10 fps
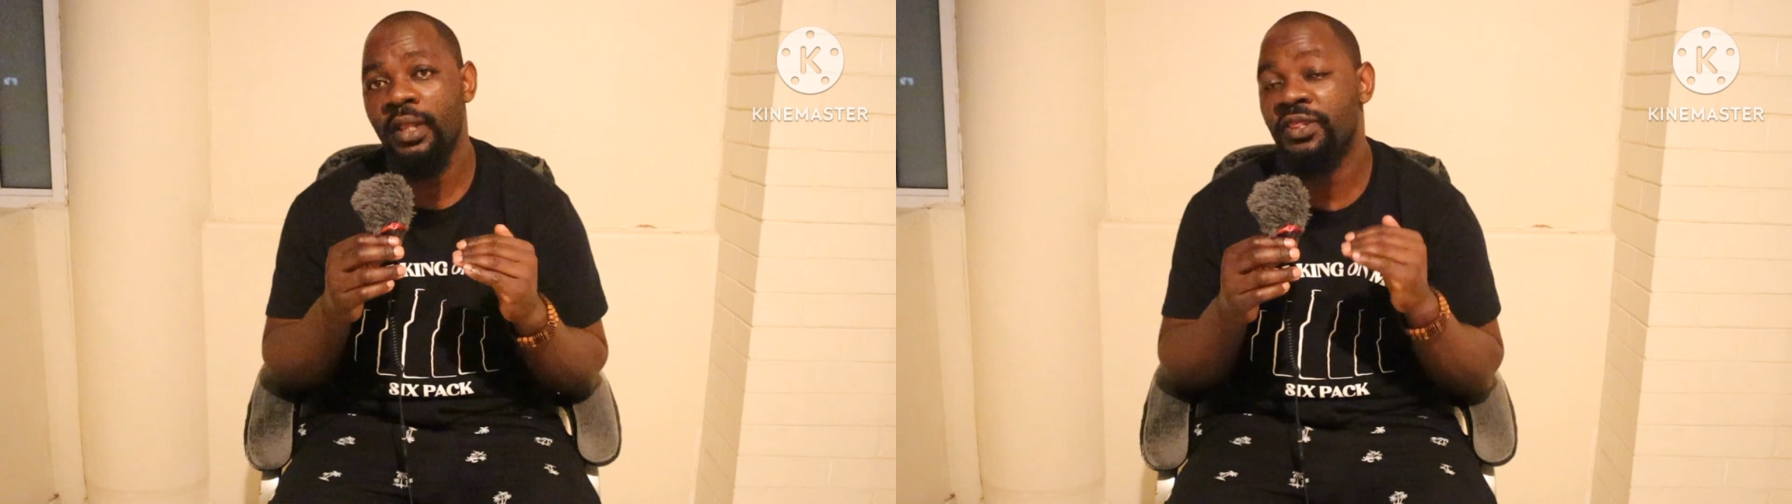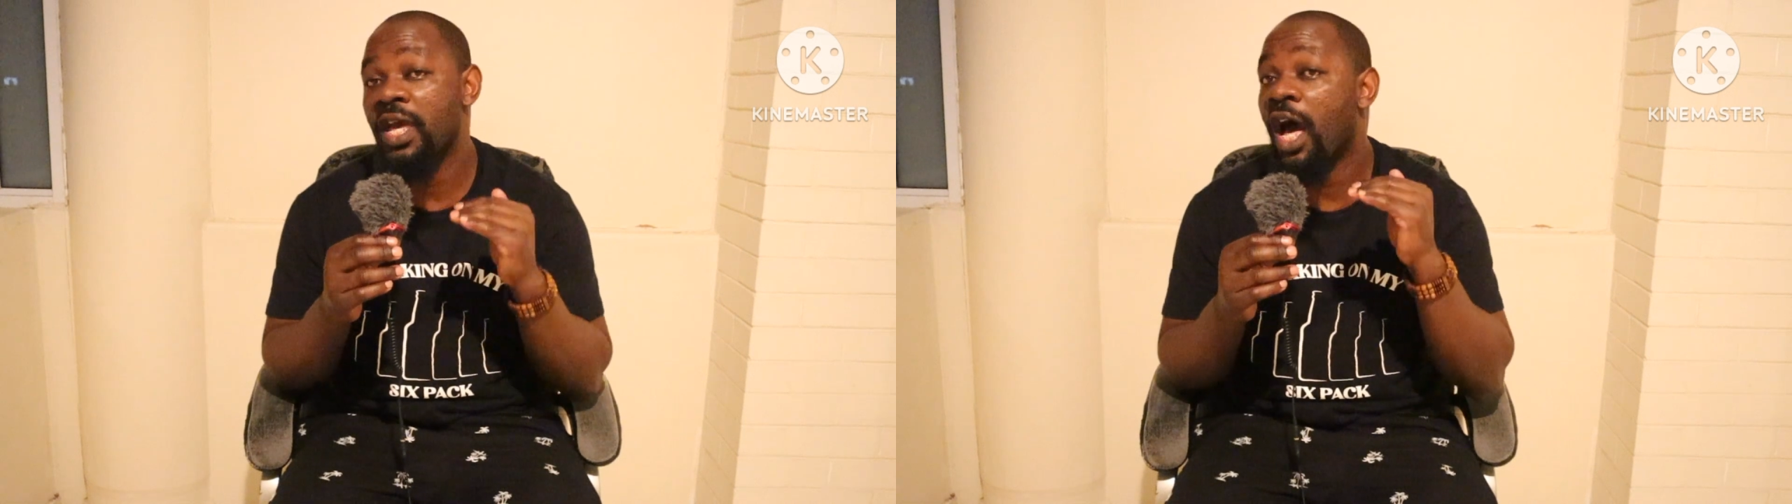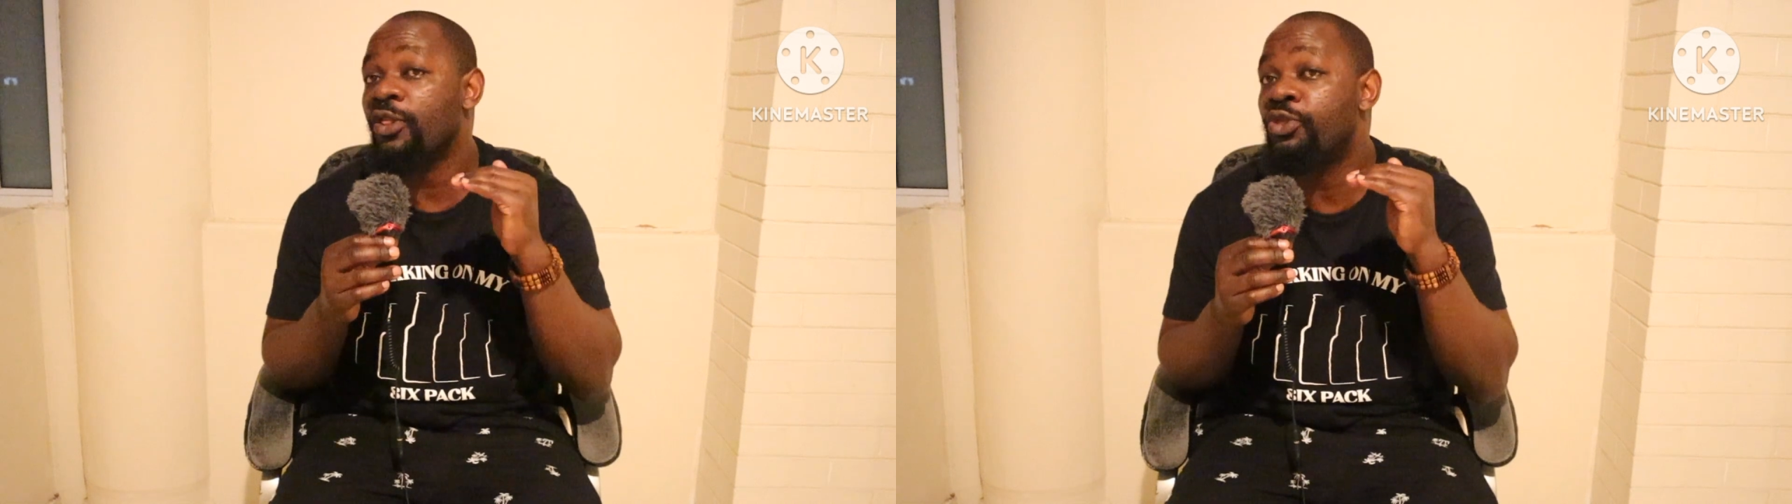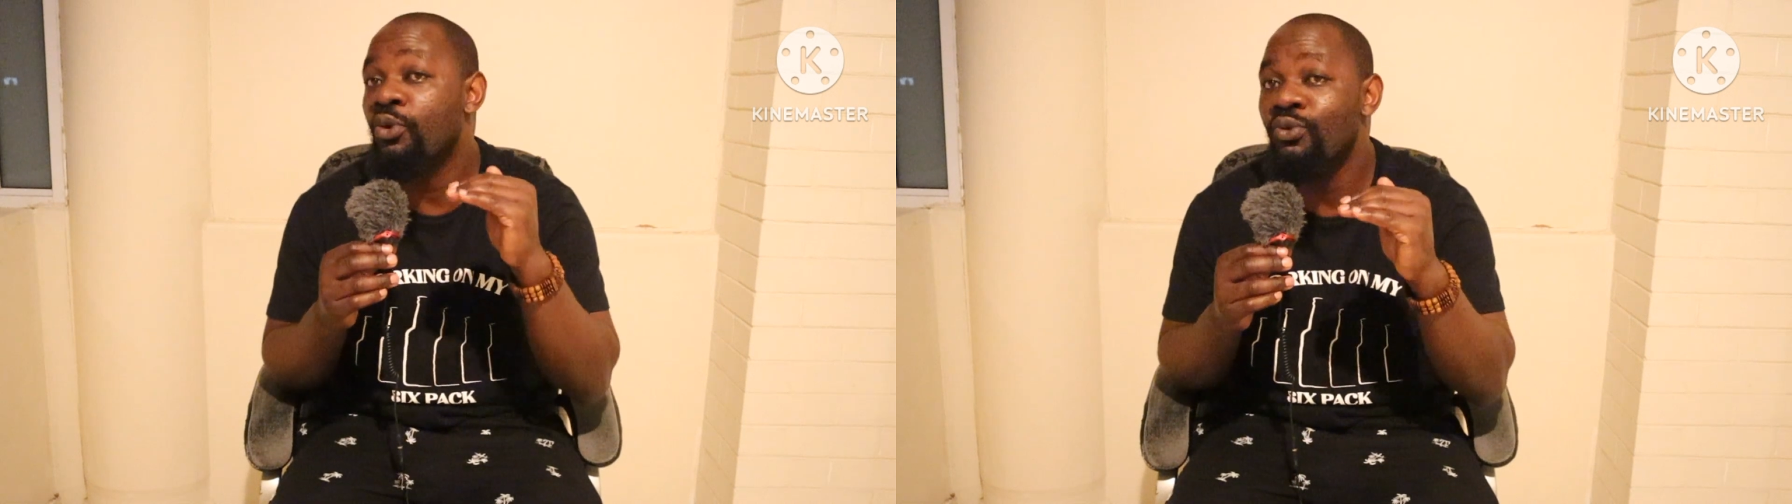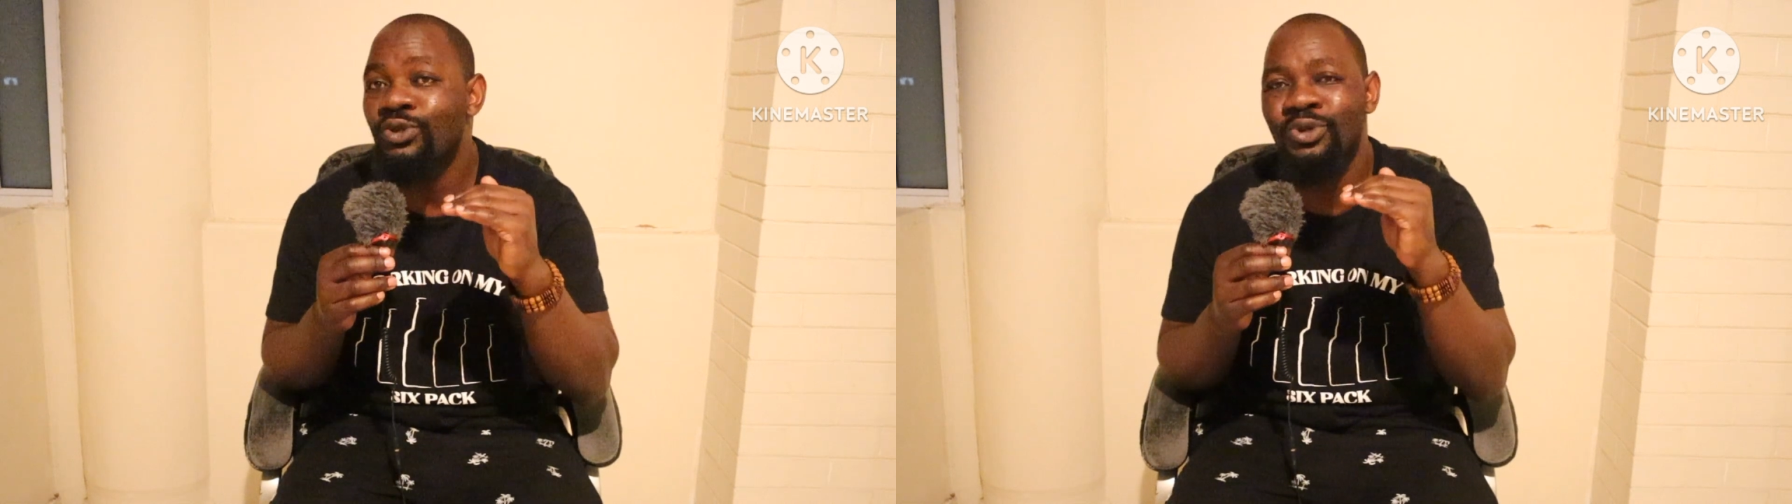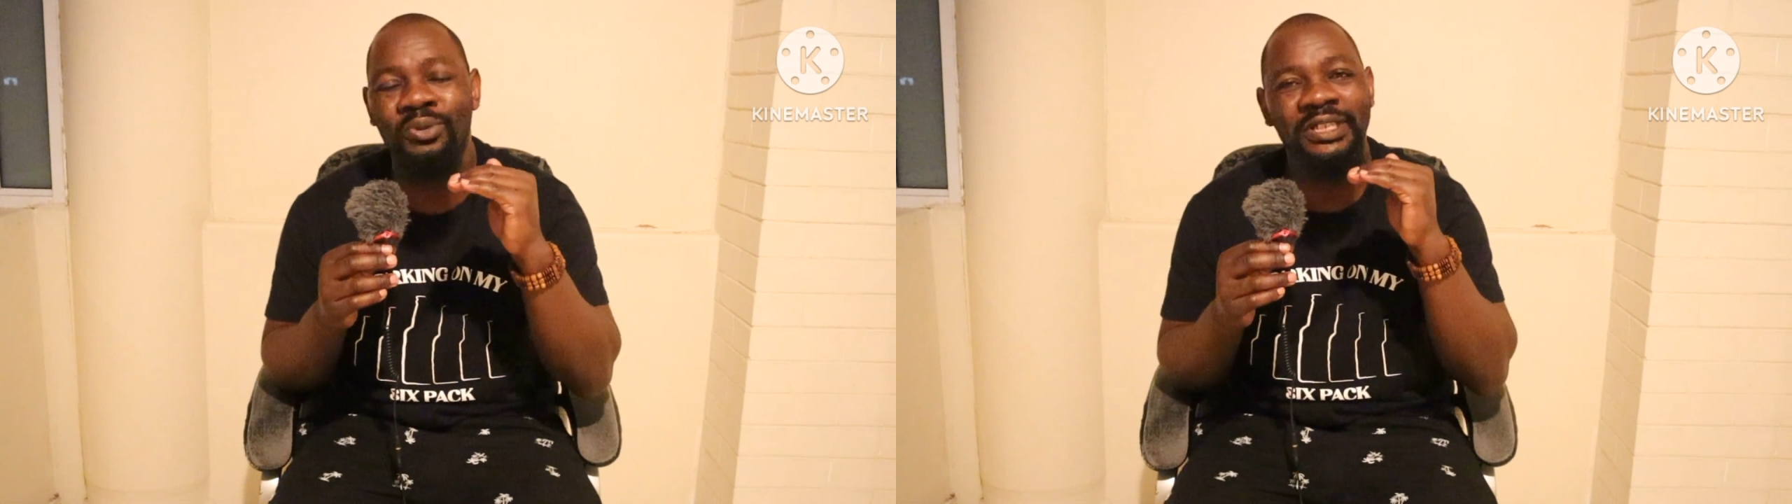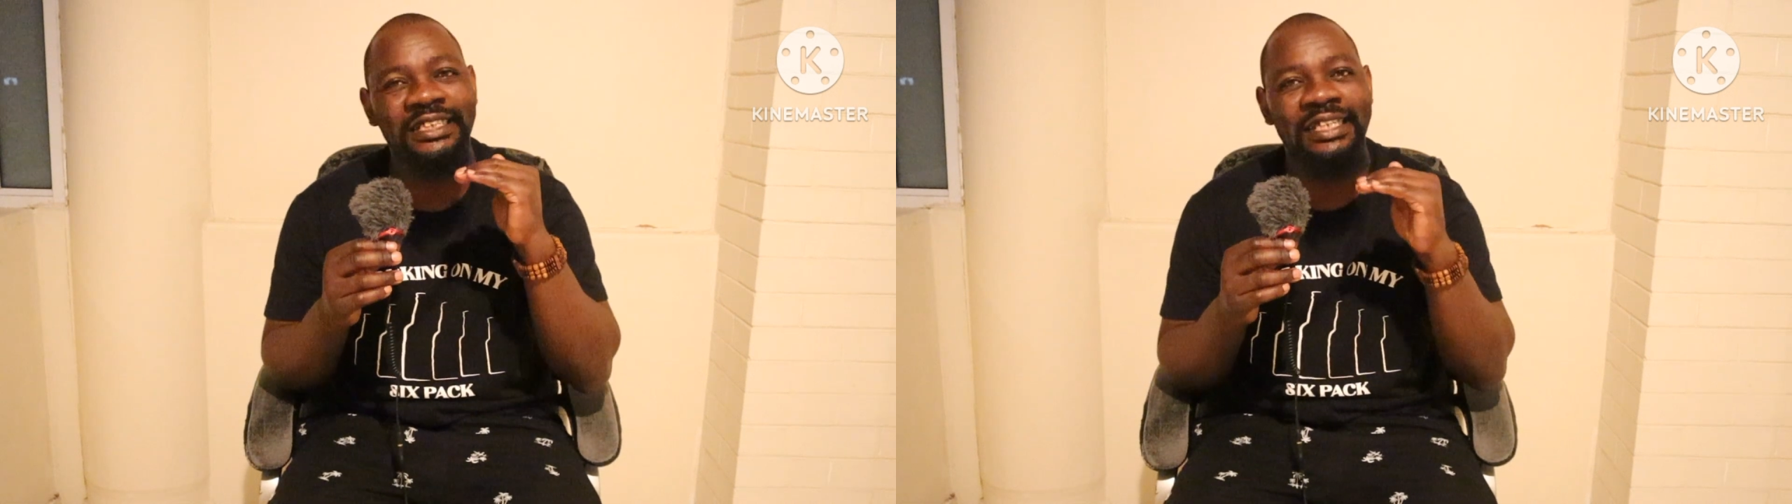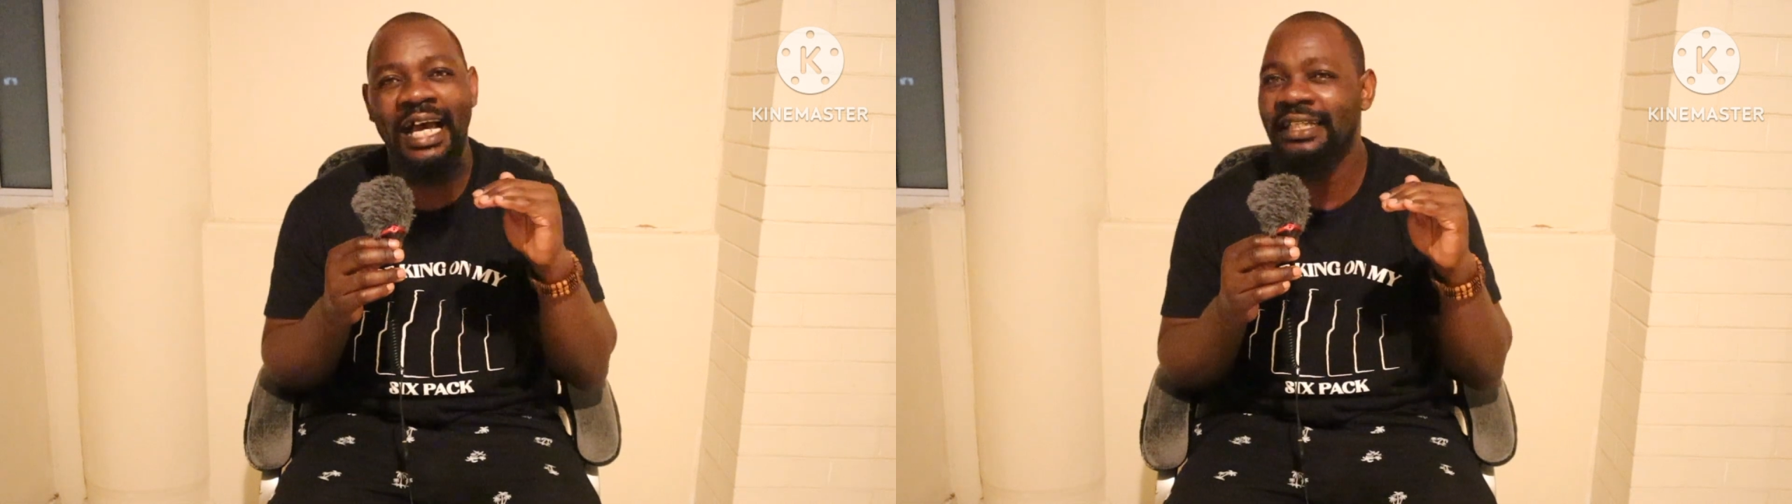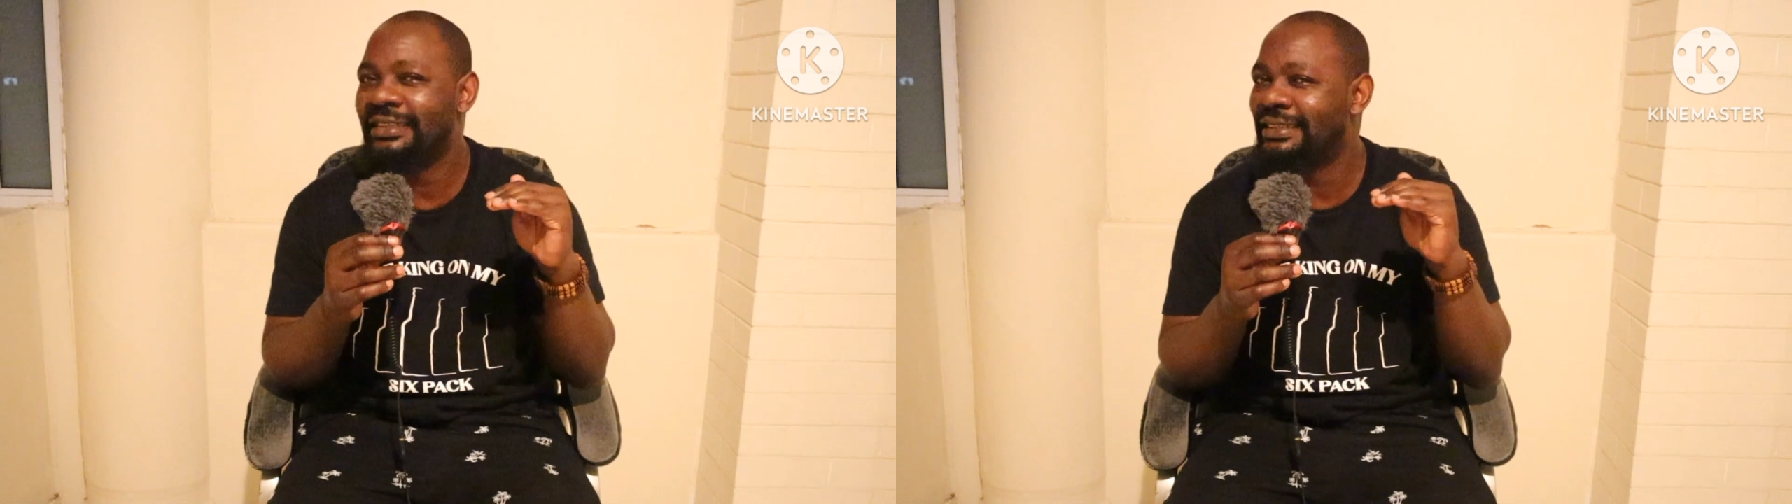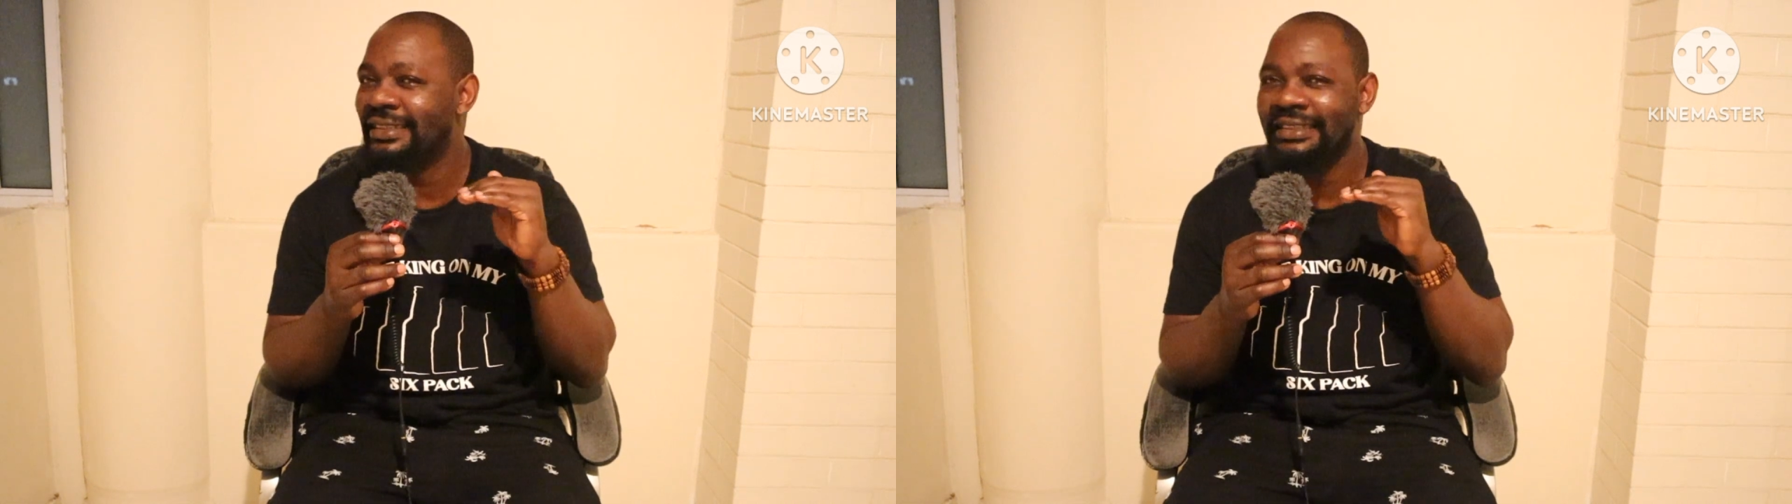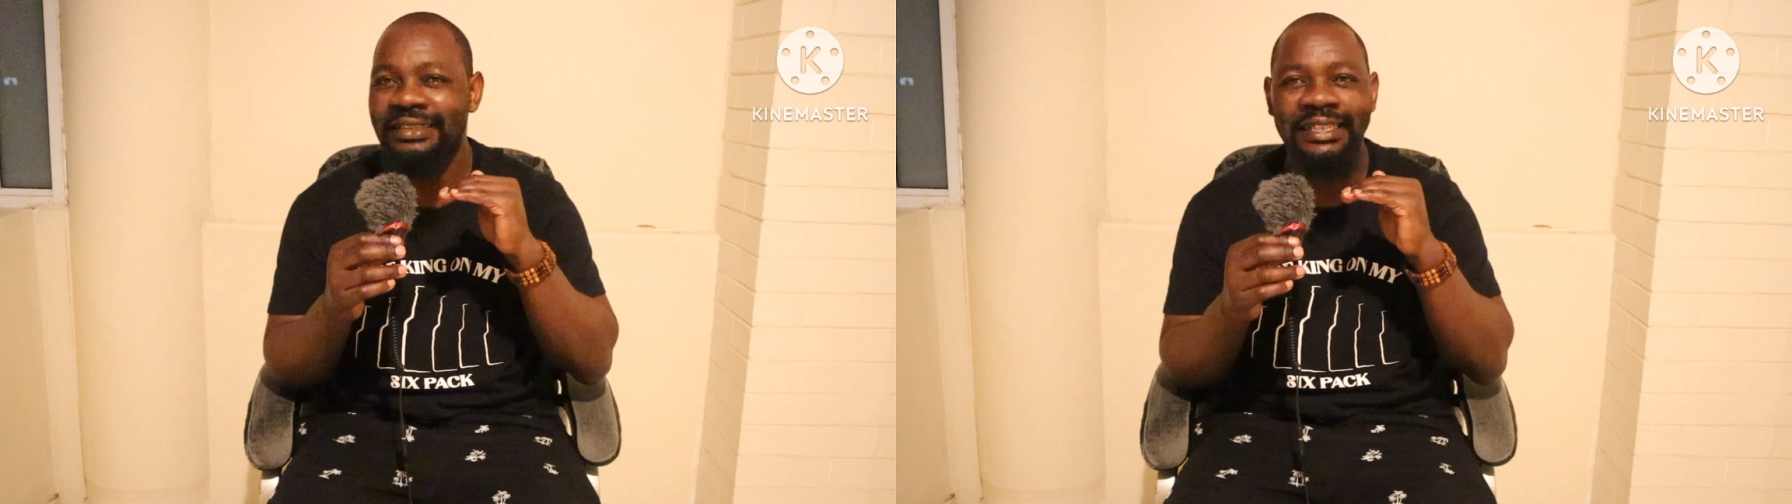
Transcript: There are those who doesn't